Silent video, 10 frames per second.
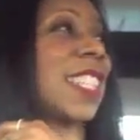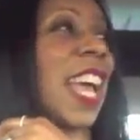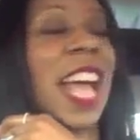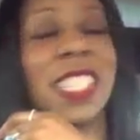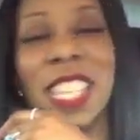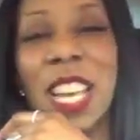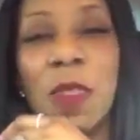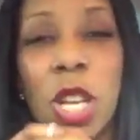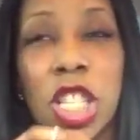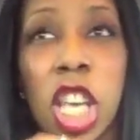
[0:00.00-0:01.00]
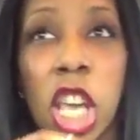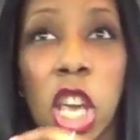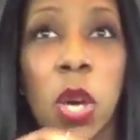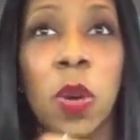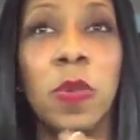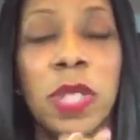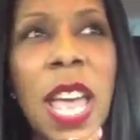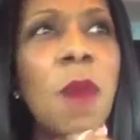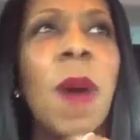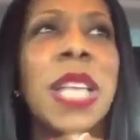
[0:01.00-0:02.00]
That shit was huge.
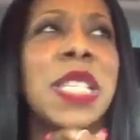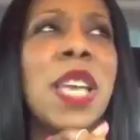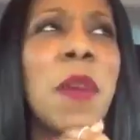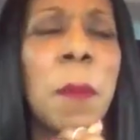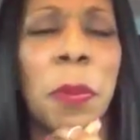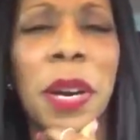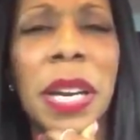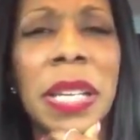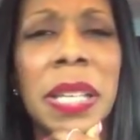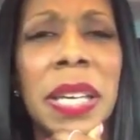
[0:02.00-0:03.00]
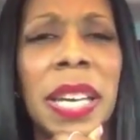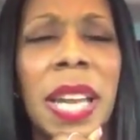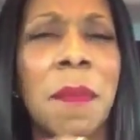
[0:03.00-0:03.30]
It wasn't even pretty looking.